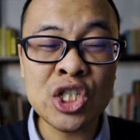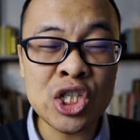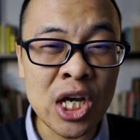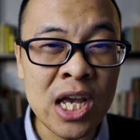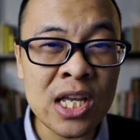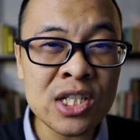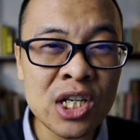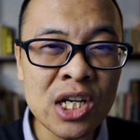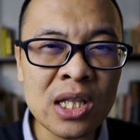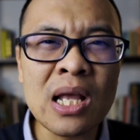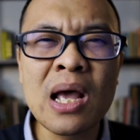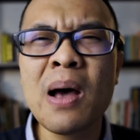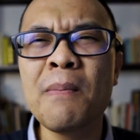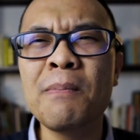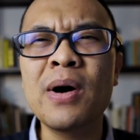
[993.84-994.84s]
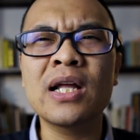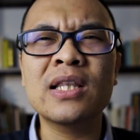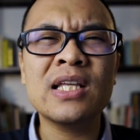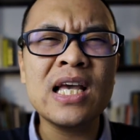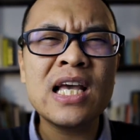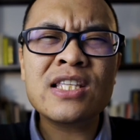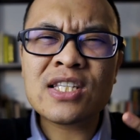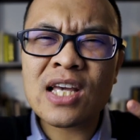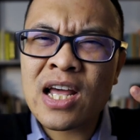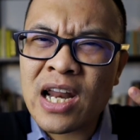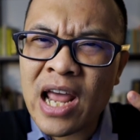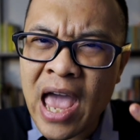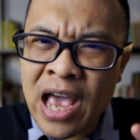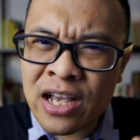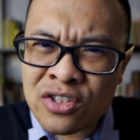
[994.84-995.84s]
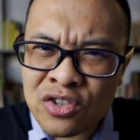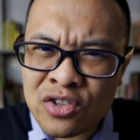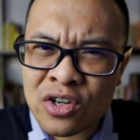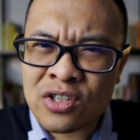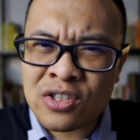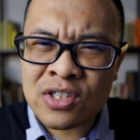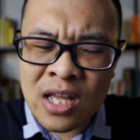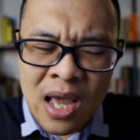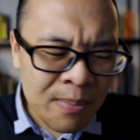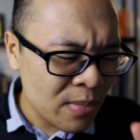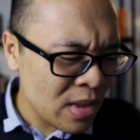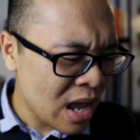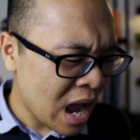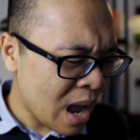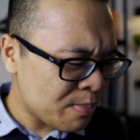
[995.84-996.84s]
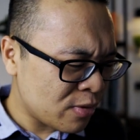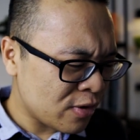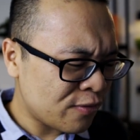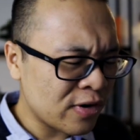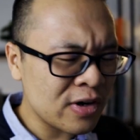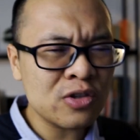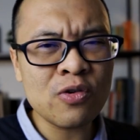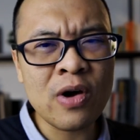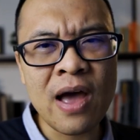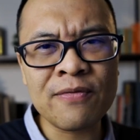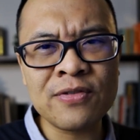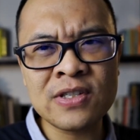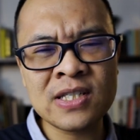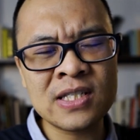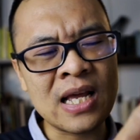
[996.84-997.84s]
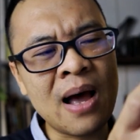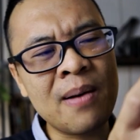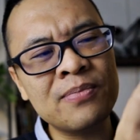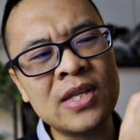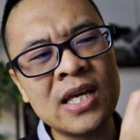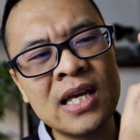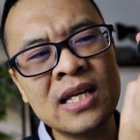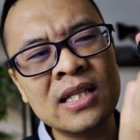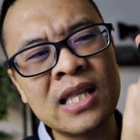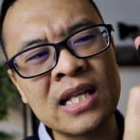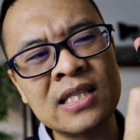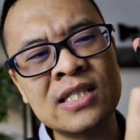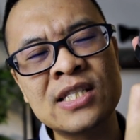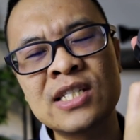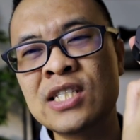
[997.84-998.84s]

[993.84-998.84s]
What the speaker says: change it, but it's an extra step. I prefer to have something that's